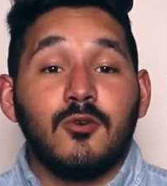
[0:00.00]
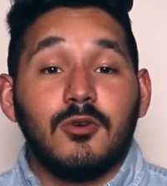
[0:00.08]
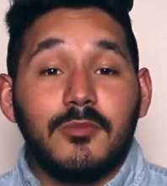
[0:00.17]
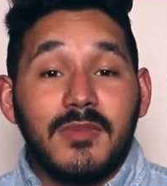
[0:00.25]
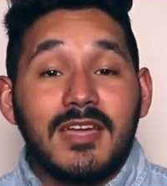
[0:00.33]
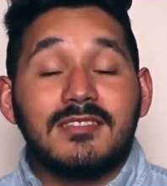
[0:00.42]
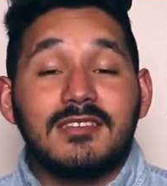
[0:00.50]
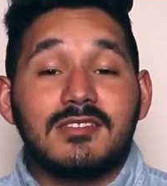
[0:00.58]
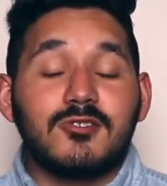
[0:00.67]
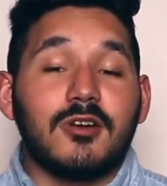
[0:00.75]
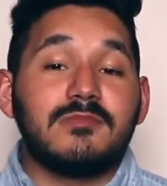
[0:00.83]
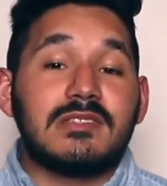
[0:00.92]
What made these
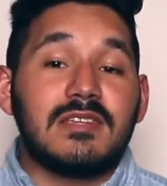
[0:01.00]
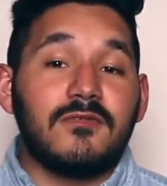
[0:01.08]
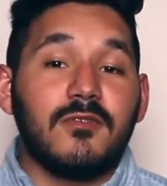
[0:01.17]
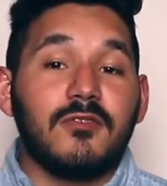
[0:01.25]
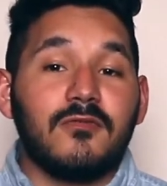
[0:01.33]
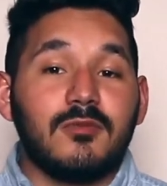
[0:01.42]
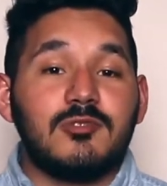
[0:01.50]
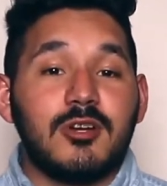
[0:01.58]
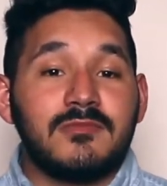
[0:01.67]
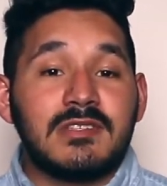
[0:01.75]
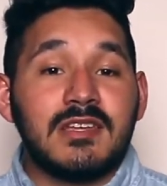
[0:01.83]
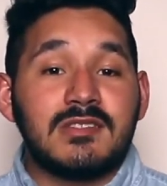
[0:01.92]
drums different from
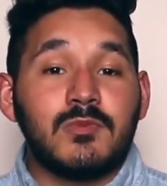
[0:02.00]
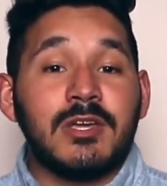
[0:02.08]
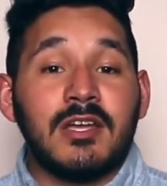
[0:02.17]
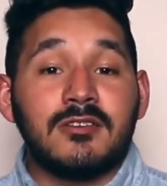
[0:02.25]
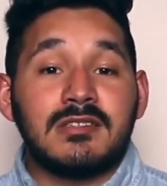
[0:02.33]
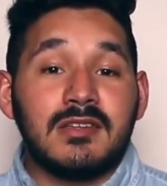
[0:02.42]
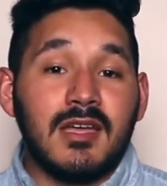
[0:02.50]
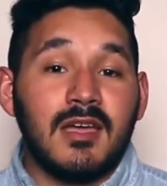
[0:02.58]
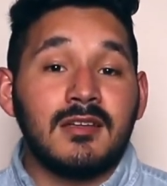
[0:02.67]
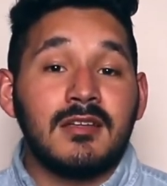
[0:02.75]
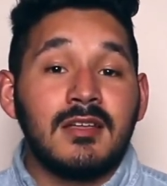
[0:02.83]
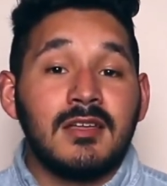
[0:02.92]
drum sets we hear
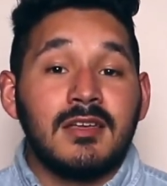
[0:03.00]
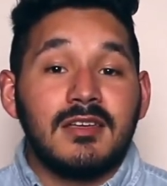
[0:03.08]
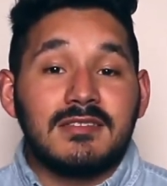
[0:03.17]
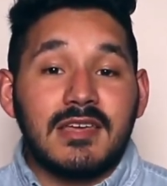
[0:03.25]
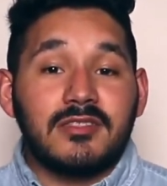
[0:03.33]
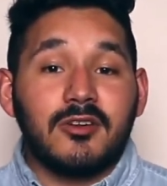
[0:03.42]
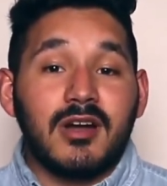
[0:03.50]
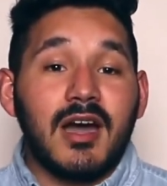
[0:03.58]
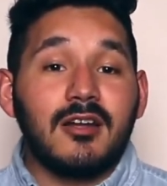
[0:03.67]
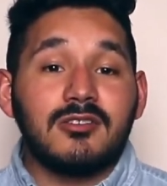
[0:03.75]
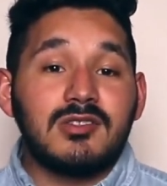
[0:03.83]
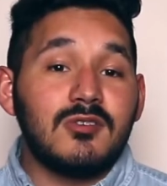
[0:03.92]
today is that their
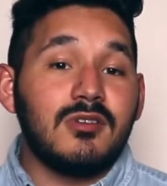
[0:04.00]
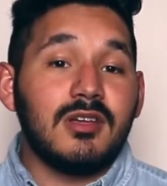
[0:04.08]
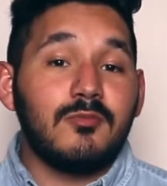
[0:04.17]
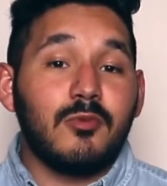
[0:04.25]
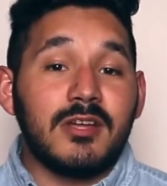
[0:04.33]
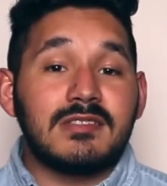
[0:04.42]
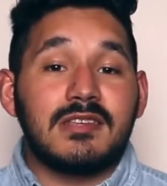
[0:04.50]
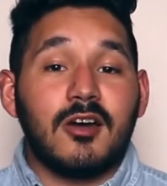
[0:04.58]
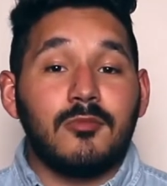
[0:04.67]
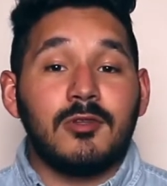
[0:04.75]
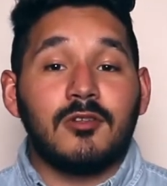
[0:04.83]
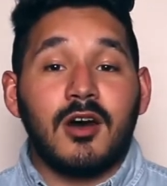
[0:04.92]
higher tuning brings
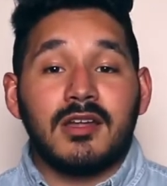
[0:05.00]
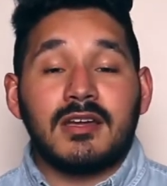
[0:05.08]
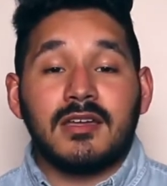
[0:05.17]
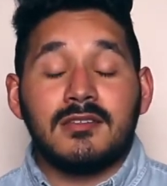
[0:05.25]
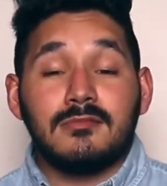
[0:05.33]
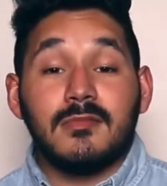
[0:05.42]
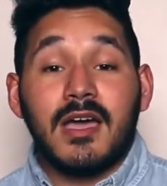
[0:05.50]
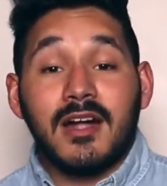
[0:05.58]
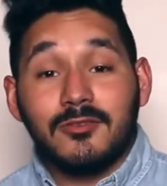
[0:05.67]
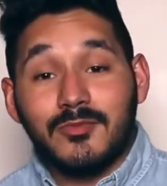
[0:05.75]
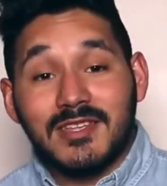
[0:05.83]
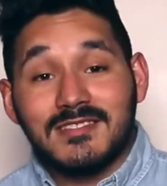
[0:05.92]
out melodic
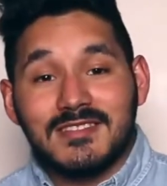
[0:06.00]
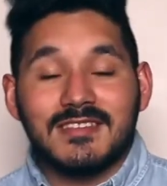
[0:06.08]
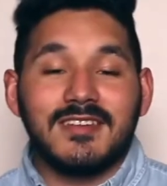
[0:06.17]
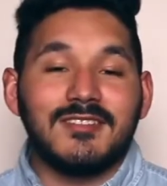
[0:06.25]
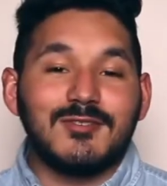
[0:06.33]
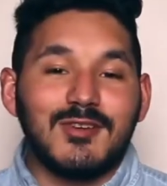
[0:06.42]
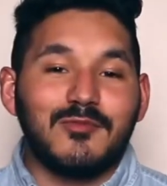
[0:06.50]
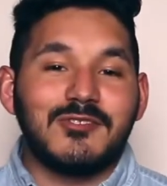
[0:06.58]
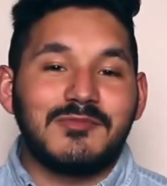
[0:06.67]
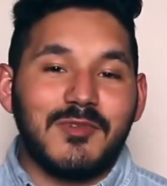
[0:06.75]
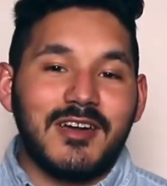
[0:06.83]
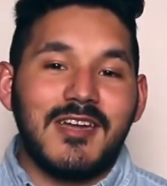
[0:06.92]
elements in the
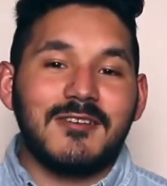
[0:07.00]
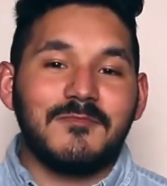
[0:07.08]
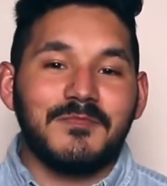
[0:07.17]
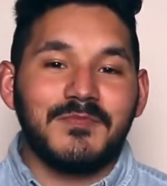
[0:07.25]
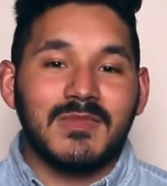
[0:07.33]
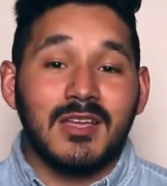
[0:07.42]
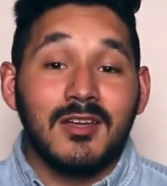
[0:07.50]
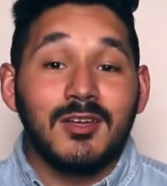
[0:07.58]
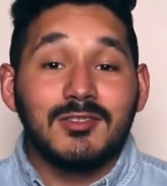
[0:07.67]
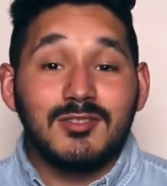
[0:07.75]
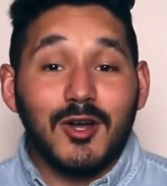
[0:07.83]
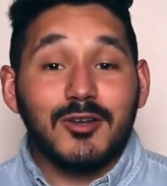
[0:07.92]
drummer's playing.
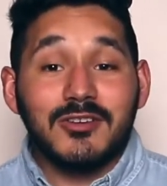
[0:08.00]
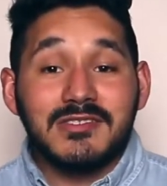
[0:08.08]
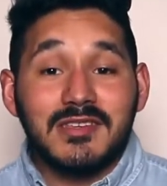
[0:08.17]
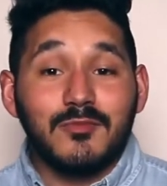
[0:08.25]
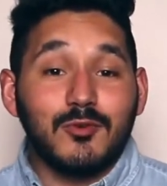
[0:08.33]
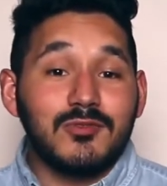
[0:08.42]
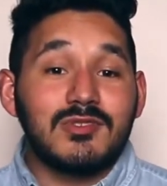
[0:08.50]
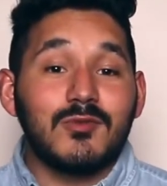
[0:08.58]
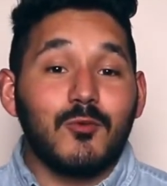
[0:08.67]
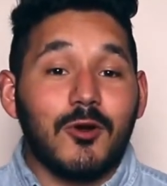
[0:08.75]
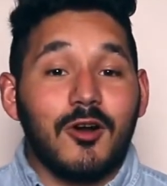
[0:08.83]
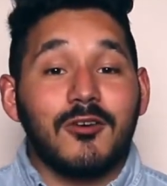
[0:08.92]
Darker cymbals
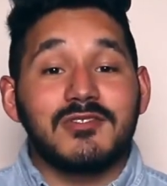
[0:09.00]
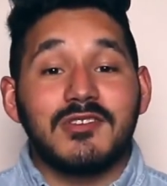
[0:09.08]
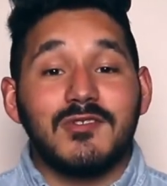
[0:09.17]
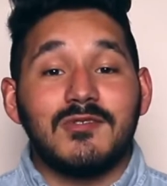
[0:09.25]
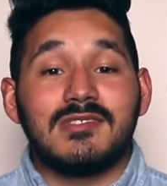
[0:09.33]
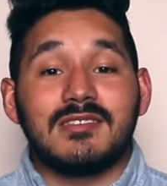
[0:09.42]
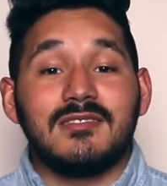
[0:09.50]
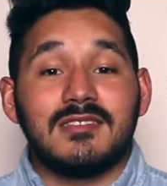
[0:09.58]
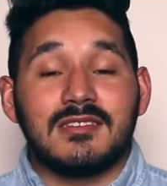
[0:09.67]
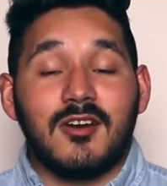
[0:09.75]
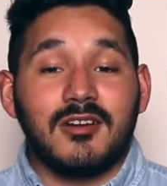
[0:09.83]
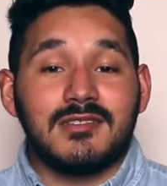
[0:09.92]
were also used in
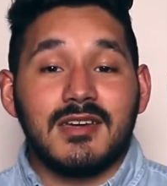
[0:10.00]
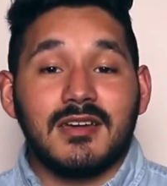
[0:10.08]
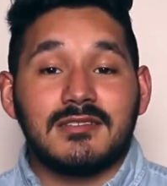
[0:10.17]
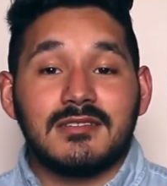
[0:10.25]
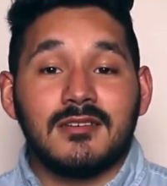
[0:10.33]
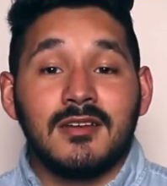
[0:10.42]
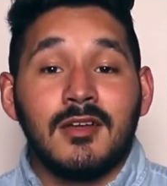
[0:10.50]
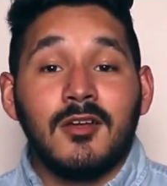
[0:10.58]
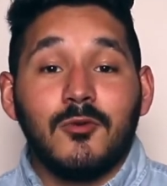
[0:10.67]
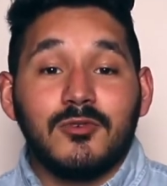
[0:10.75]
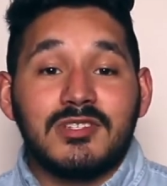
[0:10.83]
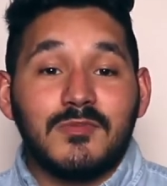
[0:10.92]
this context,
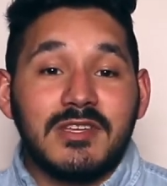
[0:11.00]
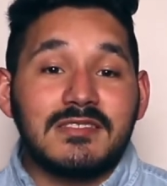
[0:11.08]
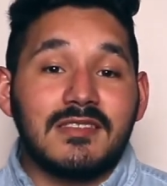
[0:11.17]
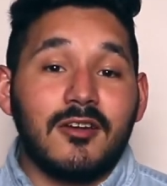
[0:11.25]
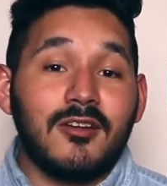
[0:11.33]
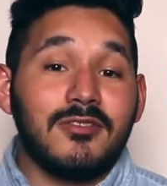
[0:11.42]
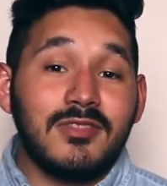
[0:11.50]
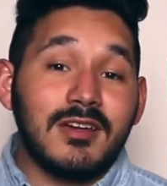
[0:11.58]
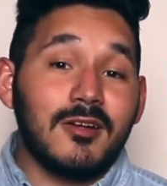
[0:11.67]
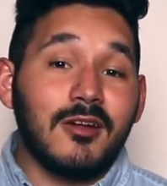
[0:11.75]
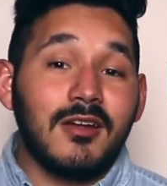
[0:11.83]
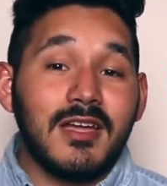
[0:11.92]
which means they are
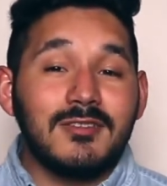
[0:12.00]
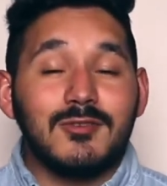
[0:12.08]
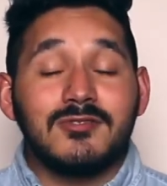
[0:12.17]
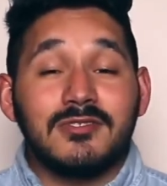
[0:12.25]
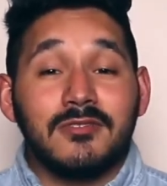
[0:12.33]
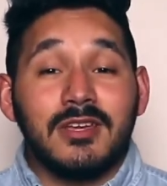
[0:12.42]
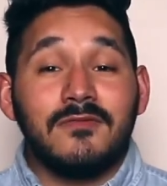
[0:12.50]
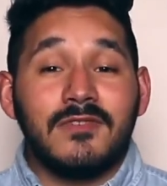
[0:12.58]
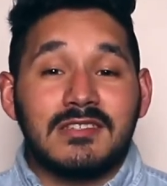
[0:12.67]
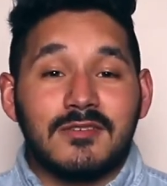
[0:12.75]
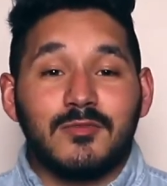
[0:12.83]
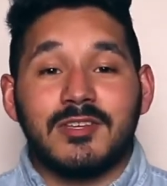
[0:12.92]
thicker and usually
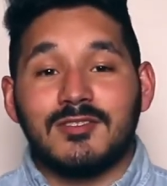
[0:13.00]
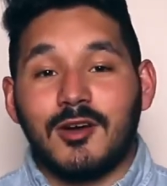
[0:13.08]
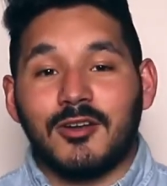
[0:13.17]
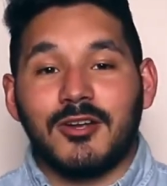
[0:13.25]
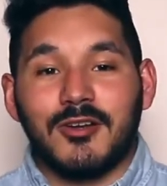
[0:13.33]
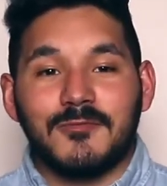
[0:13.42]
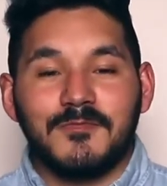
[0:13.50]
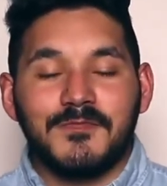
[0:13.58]
visibly darker.